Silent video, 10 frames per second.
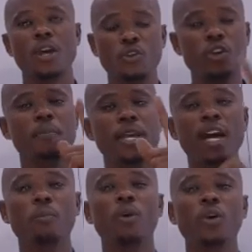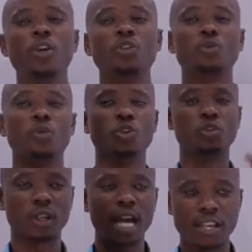you'll be able to
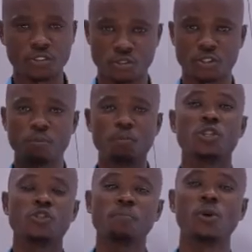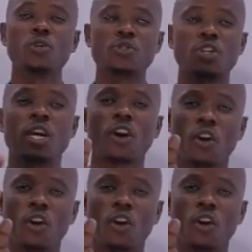utilize principles,